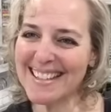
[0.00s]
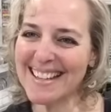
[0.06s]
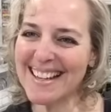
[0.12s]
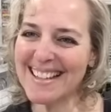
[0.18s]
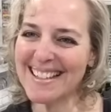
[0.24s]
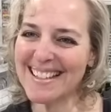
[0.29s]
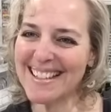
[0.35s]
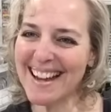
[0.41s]

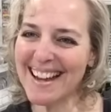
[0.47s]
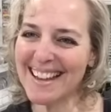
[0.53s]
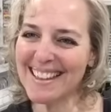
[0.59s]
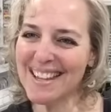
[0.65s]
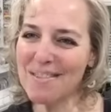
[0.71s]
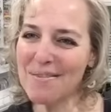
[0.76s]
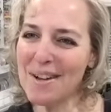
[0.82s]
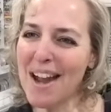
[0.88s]
Yes,
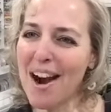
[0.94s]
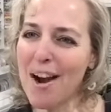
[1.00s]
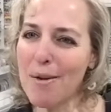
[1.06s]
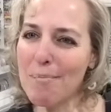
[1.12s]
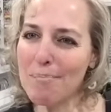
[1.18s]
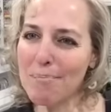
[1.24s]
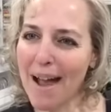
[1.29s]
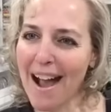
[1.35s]
Kathy, we
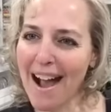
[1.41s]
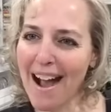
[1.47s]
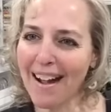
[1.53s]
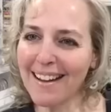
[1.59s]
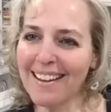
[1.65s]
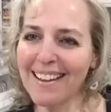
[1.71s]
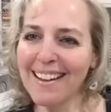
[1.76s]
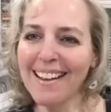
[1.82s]
are
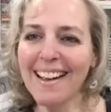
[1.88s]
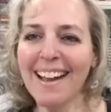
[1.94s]
back.